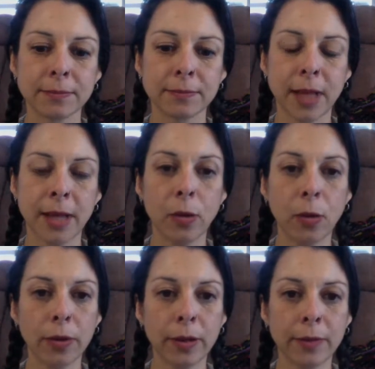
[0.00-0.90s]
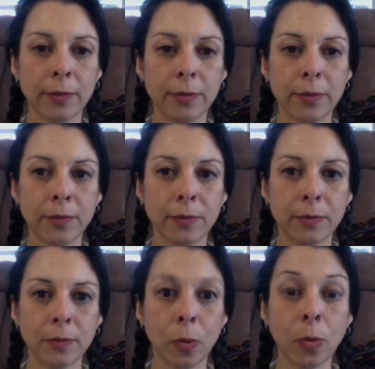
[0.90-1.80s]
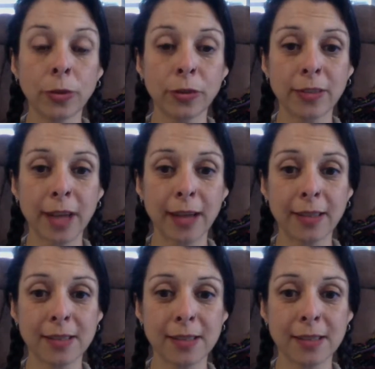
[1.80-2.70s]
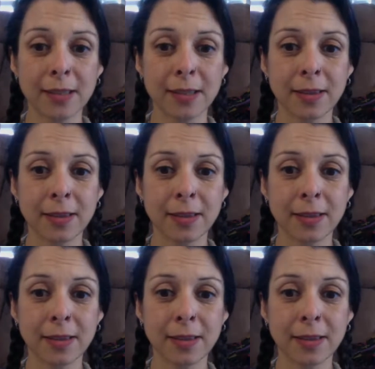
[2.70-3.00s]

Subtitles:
in older decks